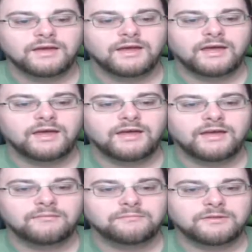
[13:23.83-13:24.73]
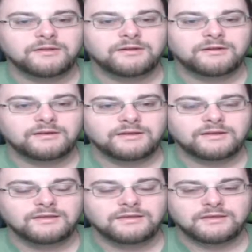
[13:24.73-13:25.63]
I'm gonna
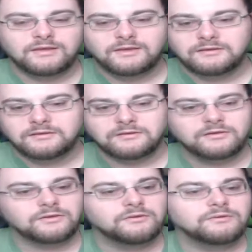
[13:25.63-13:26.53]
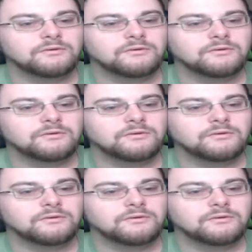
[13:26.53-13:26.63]
kill you.